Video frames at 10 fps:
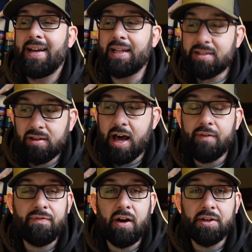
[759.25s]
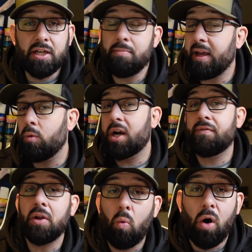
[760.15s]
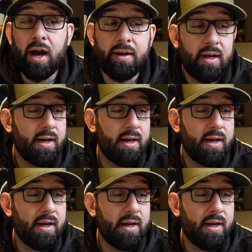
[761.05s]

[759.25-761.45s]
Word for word: It's a lot of fun. You can make whatever you want.